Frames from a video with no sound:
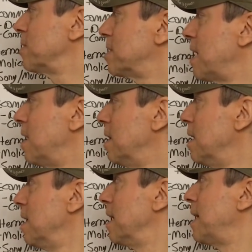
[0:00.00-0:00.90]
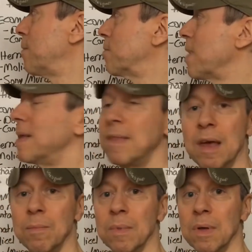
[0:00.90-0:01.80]
cell, and I would rate
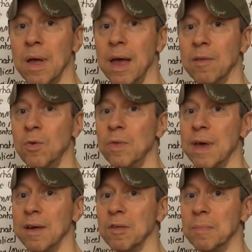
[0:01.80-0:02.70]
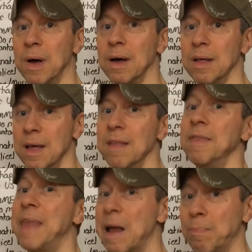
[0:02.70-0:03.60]
them at two thousand mAh.
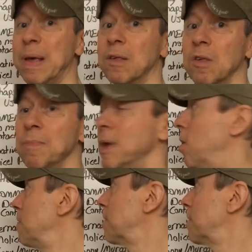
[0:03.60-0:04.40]
That pisses me off